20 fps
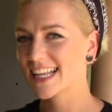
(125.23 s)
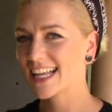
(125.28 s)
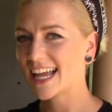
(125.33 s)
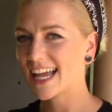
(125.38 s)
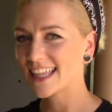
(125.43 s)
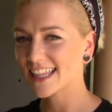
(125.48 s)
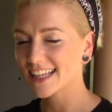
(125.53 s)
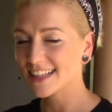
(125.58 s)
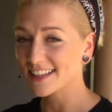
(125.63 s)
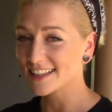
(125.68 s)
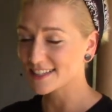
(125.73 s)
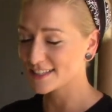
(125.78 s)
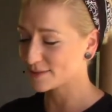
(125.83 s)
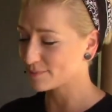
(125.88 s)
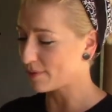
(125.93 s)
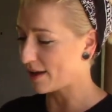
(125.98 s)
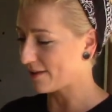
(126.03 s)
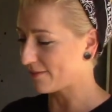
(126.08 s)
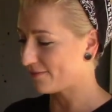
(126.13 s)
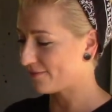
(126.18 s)
I think this is
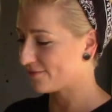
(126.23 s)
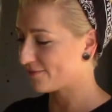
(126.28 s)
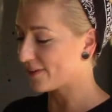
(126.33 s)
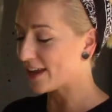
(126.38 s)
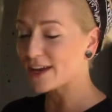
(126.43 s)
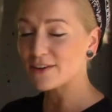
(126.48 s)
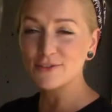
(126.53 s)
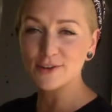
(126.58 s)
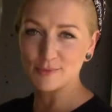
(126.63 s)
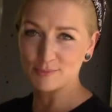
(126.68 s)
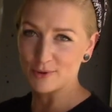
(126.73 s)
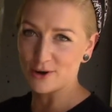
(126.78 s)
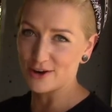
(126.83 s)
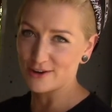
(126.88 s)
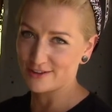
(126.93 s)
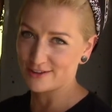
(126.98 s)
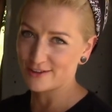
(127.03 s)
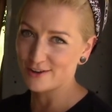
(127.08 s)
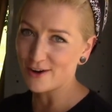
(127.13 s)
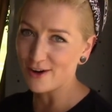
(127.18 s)
my favorite
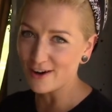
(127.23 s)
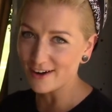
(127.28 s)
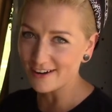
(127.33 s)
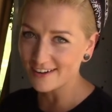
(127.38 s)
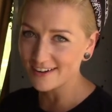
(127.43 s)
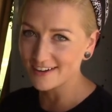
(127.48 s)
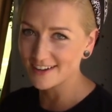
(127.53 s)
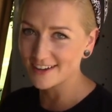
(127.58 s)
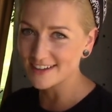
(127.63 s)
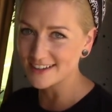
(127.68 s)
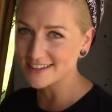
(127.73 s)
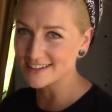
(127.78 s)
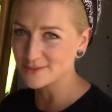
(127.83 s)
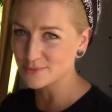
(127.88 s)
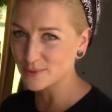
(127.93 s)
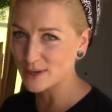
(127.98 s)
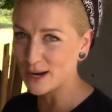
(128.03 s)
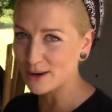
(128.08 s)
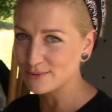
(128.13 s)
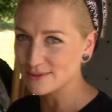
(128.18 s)
part of the car, because
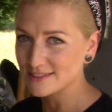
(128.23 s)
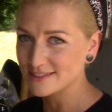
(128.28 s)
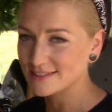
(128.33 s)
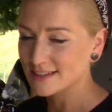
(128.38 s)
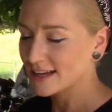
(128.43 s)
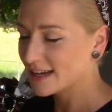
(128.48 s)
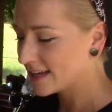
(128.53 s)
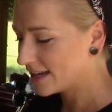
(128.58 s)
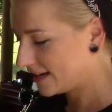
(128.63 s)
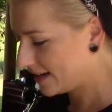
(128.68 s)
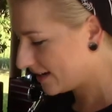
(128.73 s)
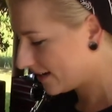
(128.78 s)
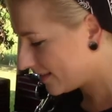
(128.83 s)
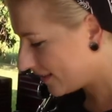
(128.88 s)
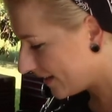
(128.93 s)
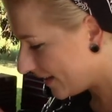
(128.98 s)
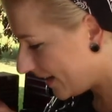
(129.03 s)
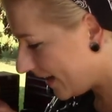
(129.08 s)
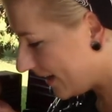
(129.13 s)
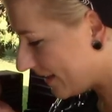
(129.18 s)
when I was
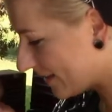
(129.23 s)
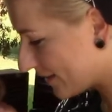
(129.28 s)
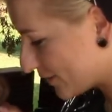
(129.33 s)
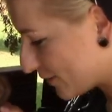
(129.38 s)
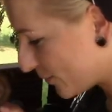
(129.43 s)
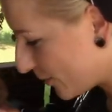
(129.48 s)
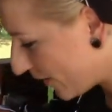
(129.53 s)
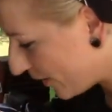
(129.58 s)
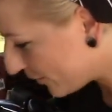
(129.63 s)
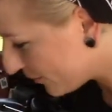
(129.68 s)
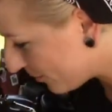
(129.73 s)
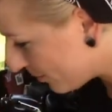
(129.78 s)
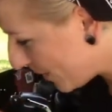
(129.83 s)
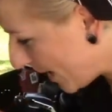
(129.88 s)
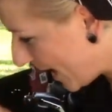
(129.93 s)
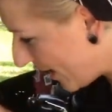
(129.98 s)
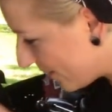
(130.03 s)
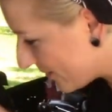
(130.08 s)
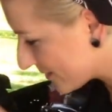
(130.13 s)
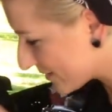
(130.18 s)
cleaning the 12
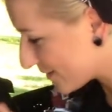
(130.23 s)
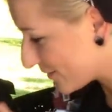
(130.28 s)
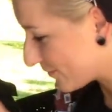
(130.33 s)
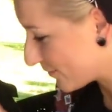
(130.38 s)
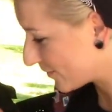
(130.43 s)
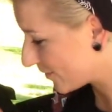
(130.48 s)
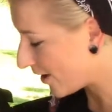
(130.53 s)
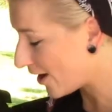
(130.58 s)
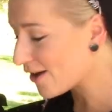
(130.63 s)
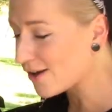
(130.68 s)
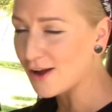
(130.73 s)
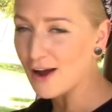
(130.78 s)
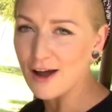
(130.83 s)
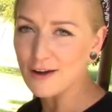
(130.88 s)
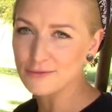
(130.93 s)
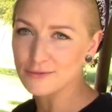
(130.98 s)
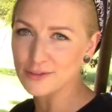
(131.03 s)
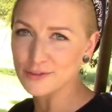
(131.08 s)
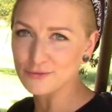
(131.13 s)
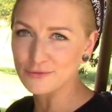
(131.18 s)
pounds of gunk
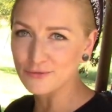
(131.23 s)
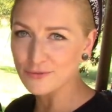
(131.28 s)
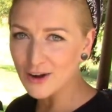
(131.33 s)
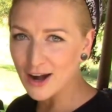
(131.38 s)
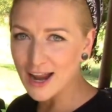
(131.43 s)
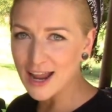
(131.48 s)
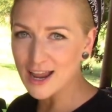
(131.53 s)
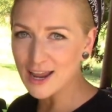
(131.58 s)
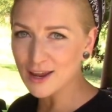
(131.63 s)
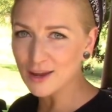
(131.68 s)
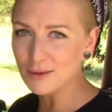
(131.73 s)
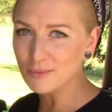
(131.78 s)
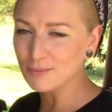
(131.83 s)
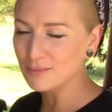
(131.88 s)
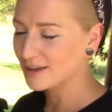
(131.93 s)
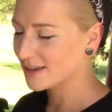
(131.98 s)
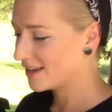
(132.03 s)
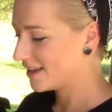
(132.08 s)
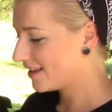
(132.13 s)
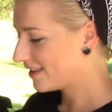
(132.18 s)
off the frame,
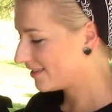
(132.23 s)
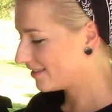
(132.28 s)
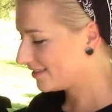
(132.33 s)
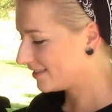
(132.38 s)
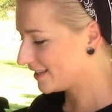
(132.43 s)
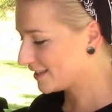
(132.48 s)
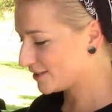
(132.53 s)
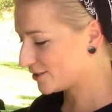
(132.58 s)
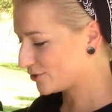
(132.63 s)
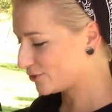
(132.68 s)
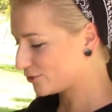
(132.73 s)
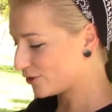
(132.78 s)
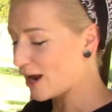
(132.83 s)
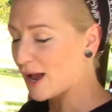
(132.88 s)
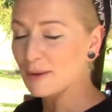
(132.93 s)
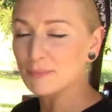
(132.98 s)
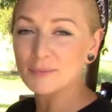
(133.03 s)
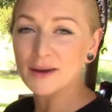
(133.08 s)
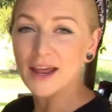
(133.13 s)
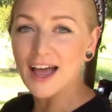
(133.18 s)
this
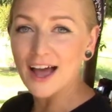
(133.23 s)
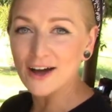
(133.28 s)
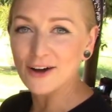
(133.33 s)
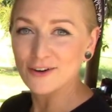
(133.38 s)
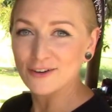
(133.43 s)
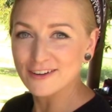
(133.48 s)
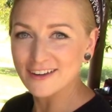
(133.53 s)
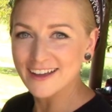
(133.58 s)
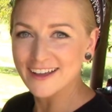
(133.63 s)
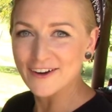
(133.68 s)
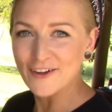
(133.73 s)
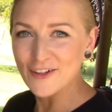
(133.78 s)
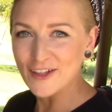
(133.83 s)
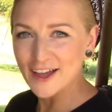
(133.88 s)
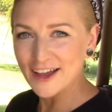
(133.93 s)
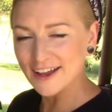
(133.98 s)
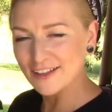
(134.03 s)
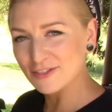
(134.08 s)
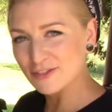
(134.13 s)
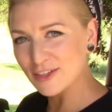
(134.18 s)
dropped out, and all
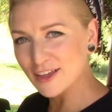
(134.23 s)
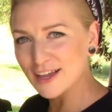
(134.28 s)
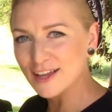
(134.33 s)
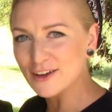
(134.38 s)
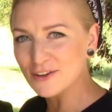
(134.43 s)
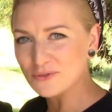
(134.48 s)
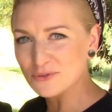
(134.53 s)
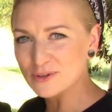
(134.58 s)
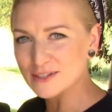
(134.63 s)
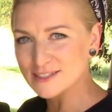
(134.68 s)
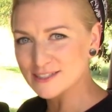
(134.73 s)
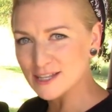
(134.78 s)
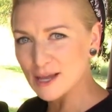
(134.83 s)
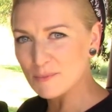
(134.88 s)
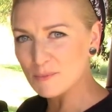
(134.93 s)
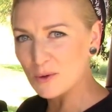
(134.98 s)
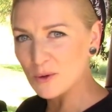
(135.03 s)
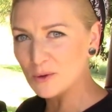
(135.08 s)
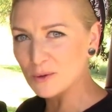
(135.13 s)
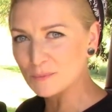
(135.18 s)
I could think of was
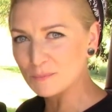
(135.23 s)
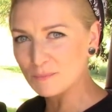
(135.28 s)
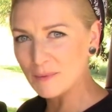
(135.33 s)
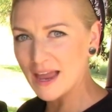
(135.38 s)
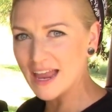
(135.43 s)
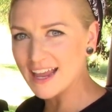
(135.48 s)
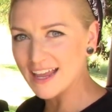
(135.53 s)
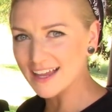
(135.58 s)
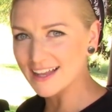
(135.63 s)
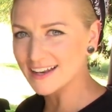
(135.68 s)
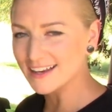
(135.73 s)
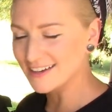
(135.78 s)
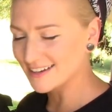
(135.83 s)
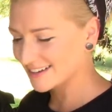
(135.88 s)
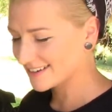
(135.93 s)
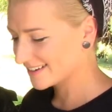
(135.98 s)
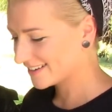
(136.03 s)
some old man